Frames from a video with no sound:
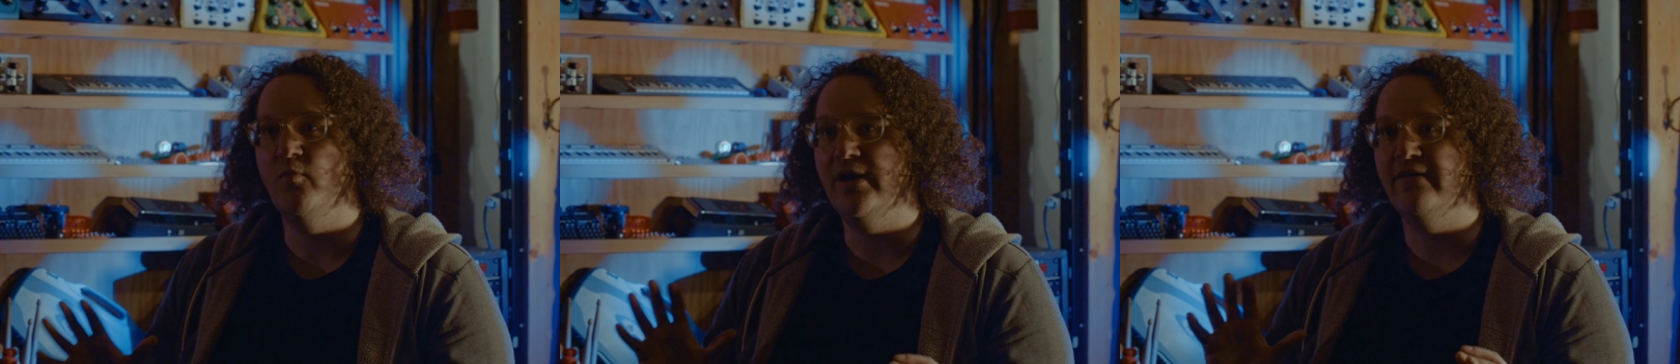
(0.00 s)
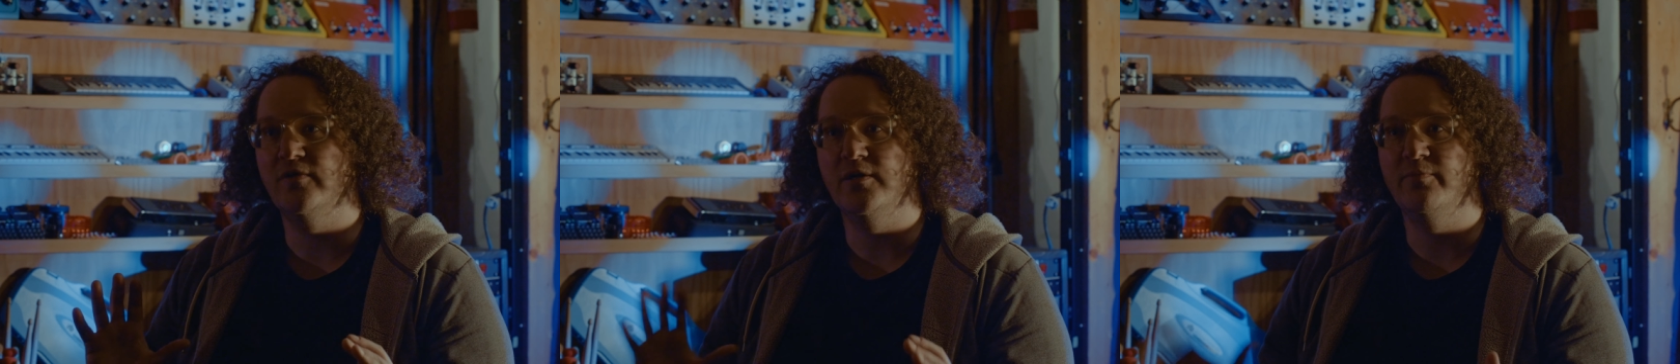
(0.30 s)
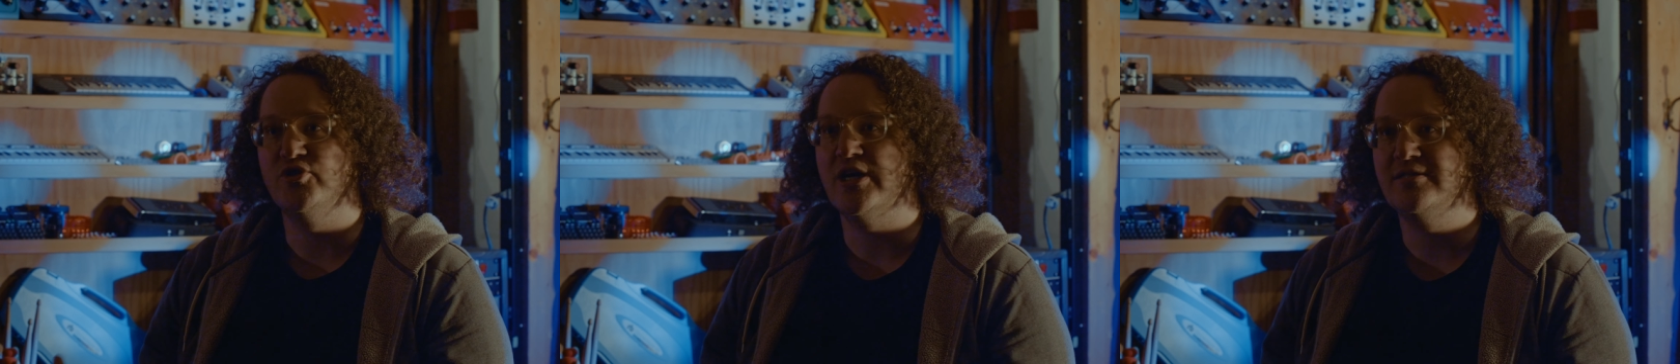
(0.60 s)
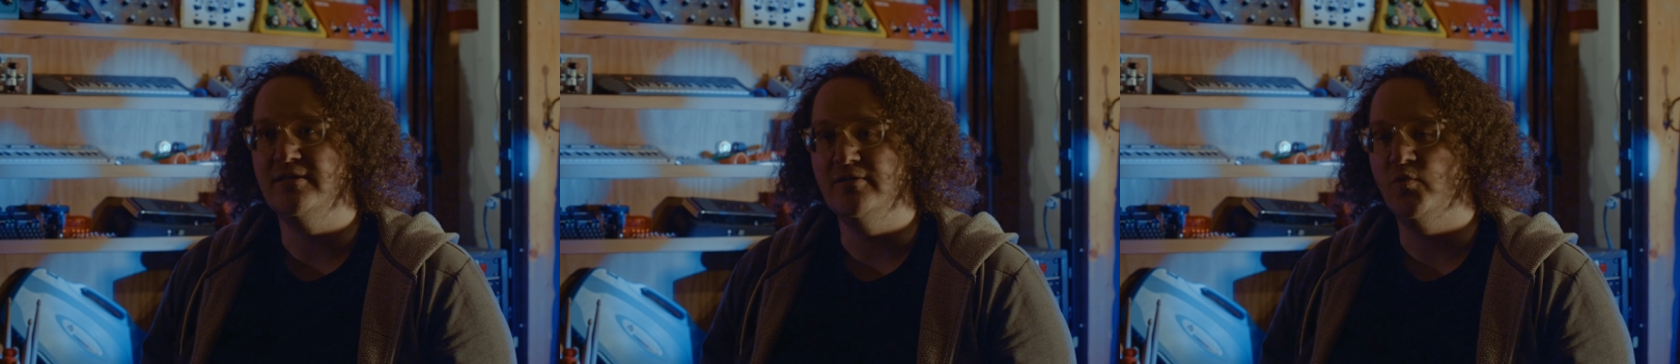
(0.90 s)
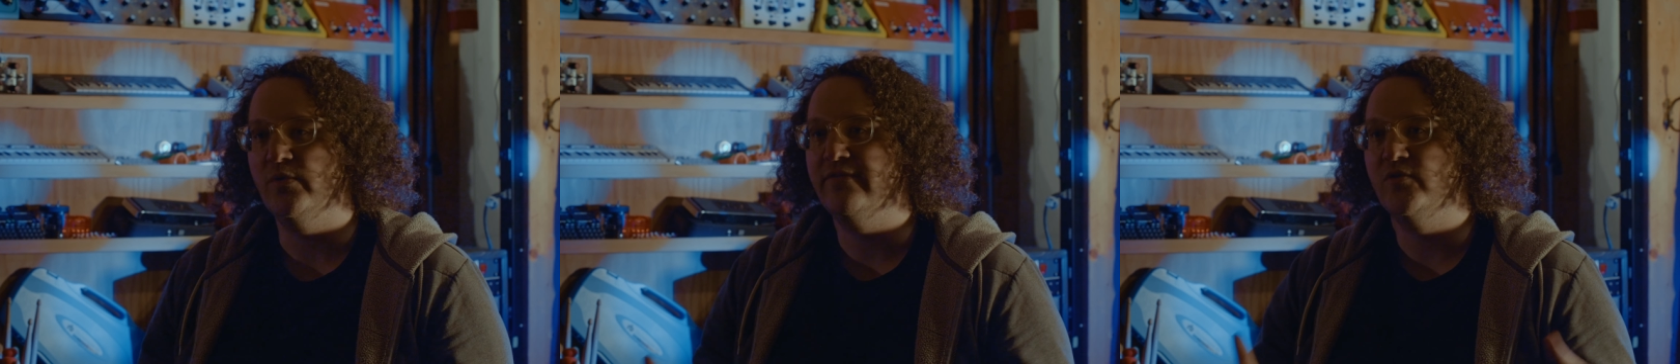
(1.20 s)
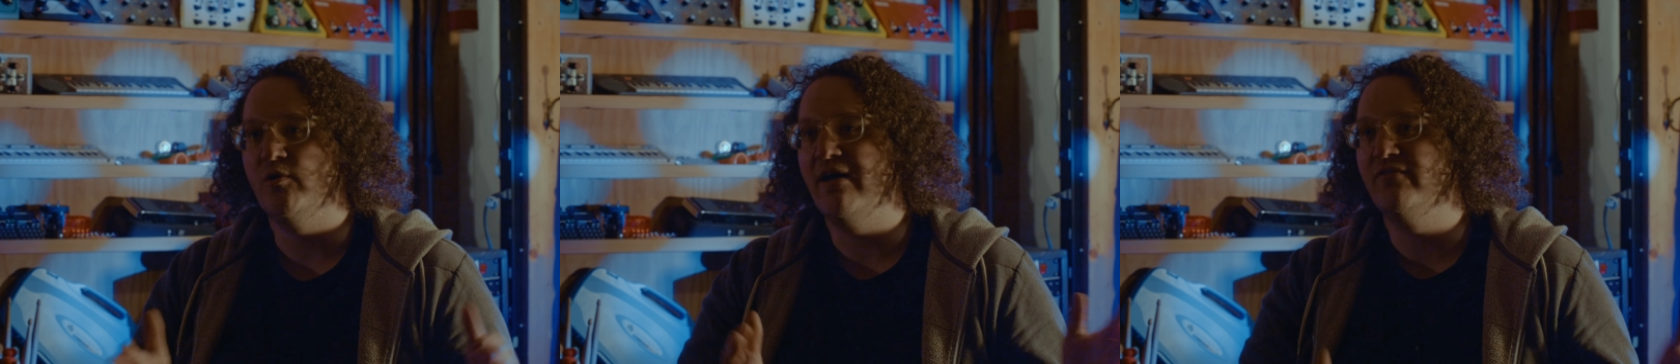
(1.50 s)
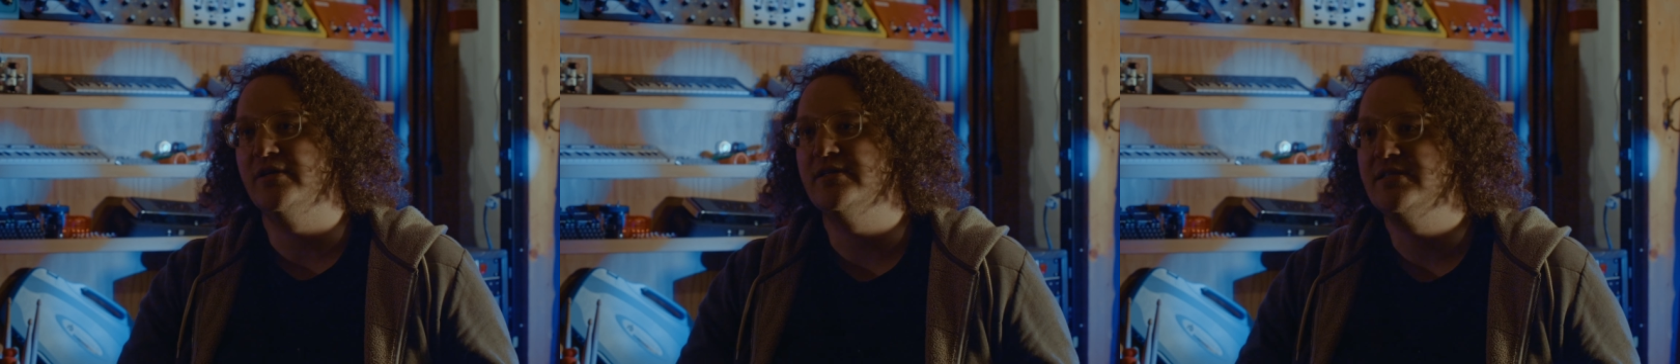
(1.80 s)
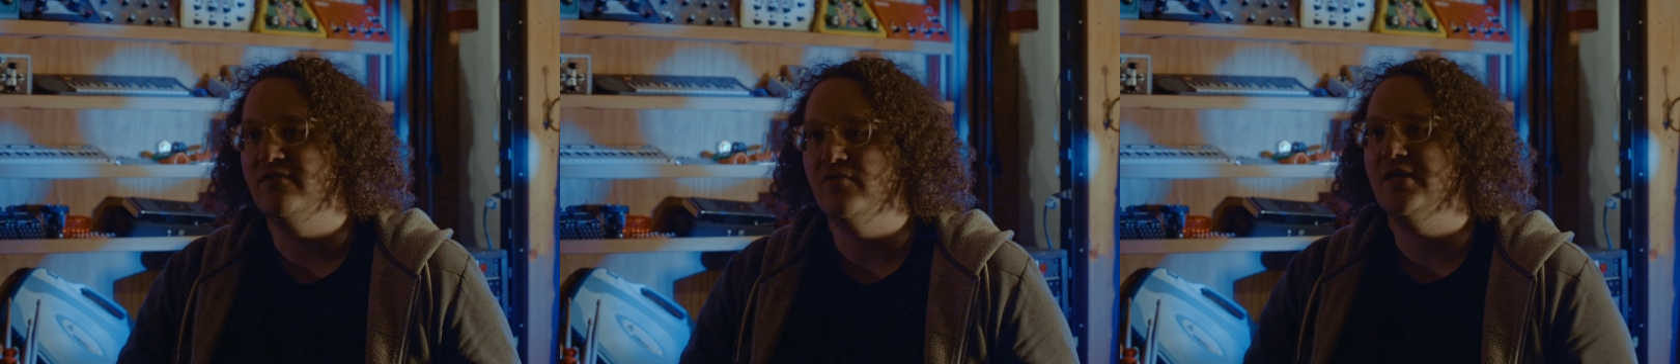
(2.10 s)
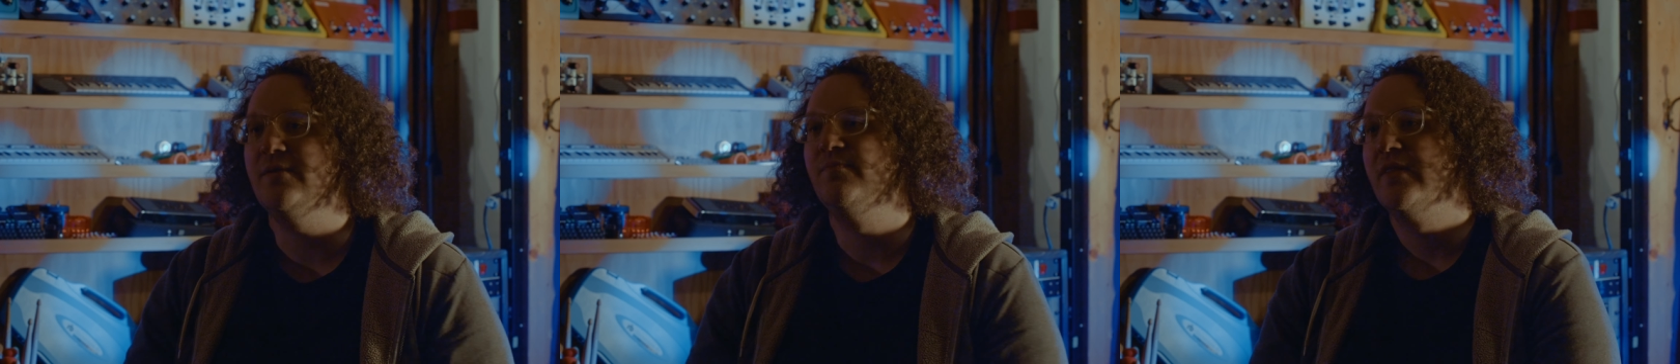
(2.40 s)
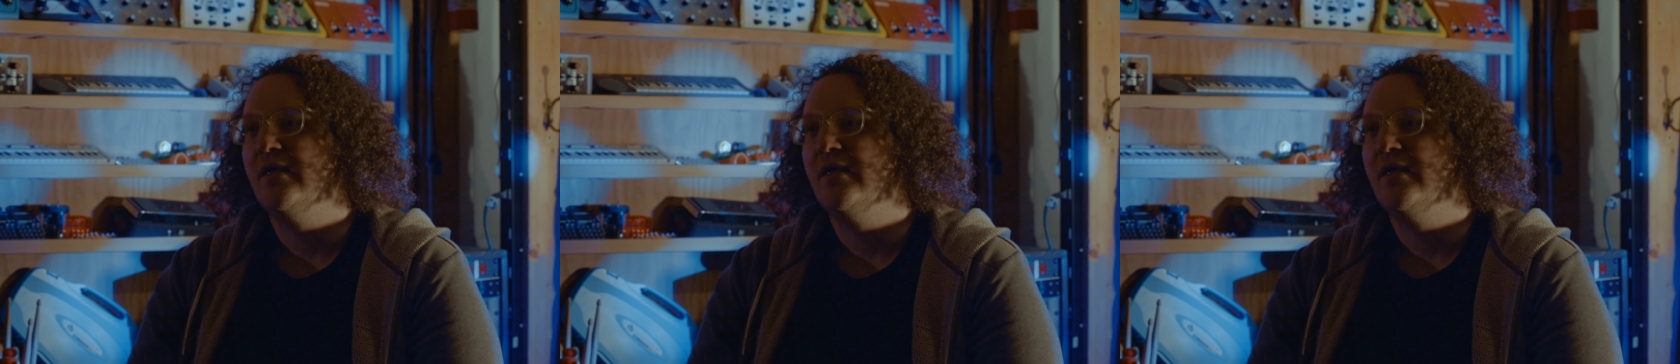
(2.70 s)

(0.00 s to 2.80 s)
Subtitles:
whatever you're projecting or whatever you have on a TV